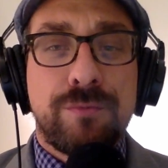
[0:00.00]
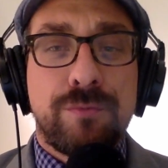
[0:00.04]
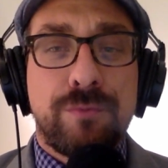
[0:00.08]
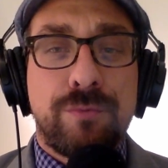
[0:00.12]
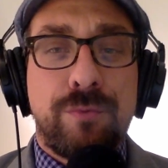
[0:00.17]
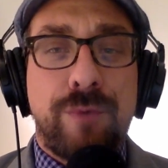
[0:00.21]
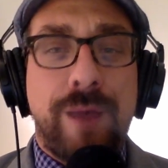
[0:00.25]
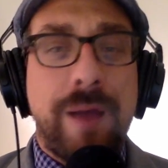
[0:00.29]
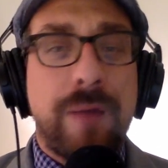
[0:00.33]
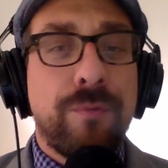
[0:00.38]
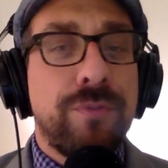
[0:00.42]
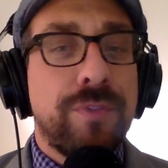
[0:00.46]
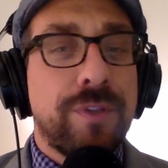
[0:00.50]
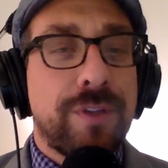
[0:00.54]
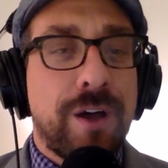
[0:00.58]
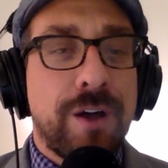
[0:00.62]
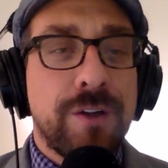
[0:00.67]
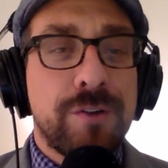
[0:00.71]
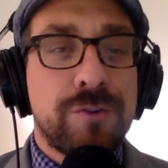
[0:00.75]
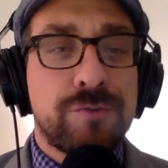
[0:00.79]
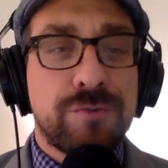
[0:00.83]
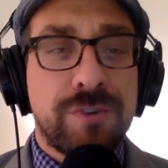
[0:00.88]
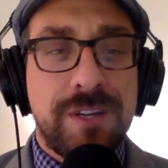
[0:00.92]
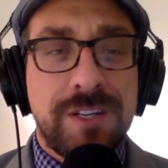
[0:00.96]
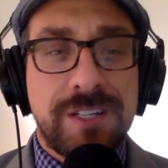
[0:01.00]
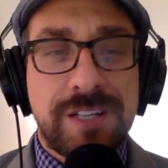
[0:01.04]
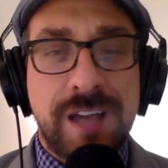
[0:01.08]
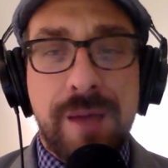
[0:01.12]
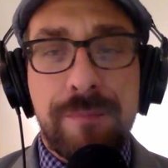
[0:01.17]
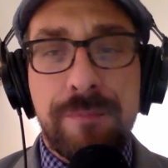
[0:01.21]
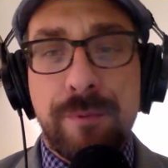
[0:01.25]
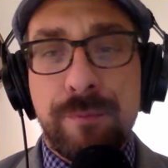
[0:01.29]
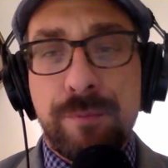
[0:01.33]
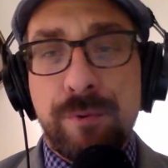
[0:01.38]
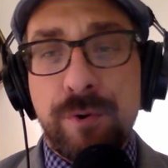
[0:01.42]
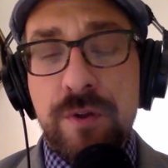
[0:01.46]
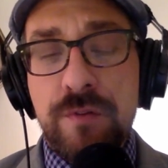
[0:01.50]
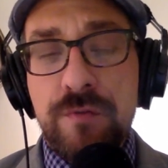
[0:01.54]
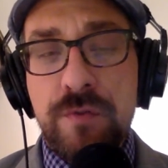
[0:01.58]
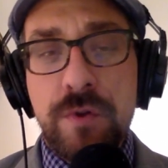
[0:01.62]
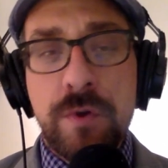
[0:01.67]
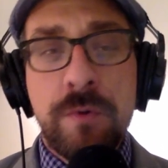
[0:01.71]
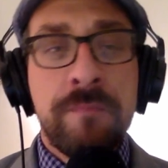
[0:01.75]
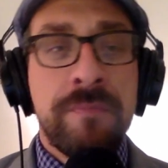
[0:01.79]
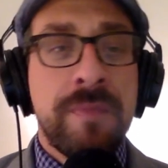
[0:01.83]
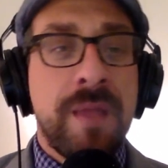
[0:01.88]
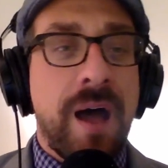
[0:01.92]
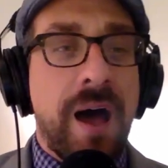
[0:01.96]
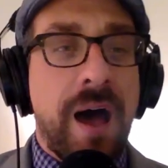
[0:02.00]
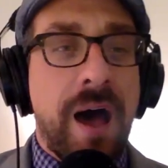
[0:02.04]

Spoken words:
round the country type of preview.